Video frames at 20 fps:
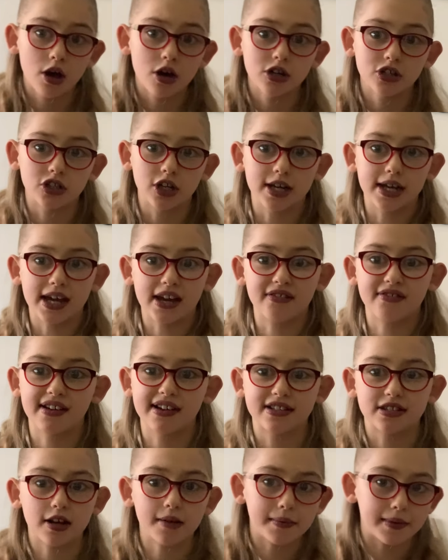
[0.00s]
So like if there's
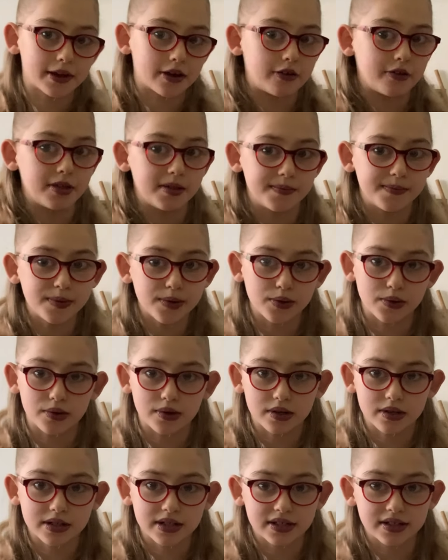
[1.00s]
something on the
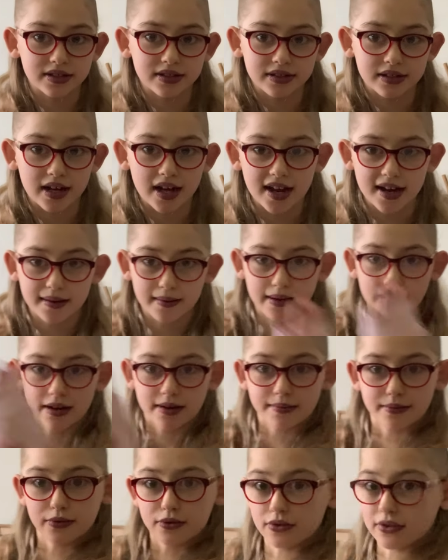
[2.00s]
board and like
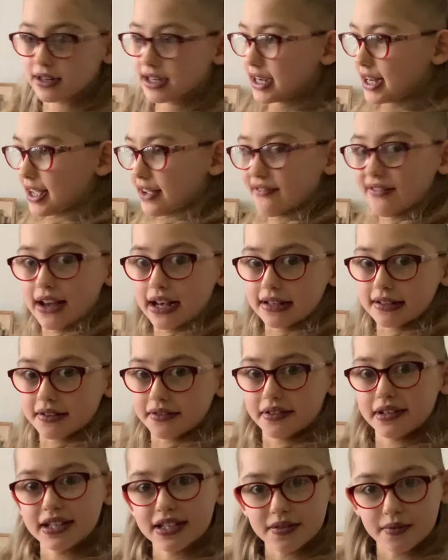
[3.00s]
I'm already facing
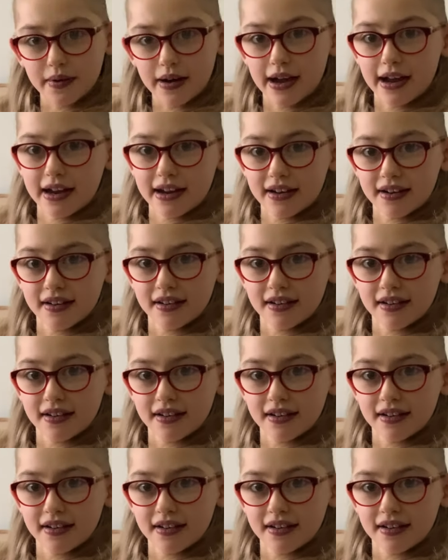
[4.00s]
this way,